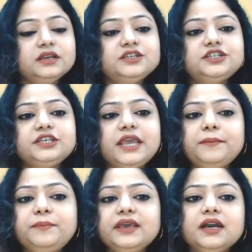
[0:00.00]

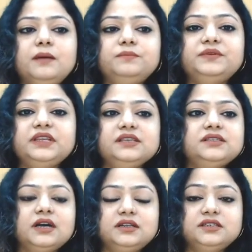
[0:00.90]
Shaping
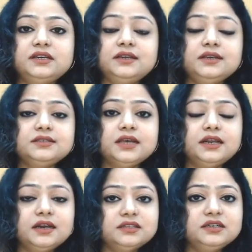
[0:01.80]
companies' culture is
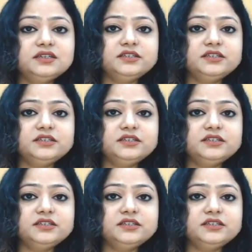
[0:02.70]
another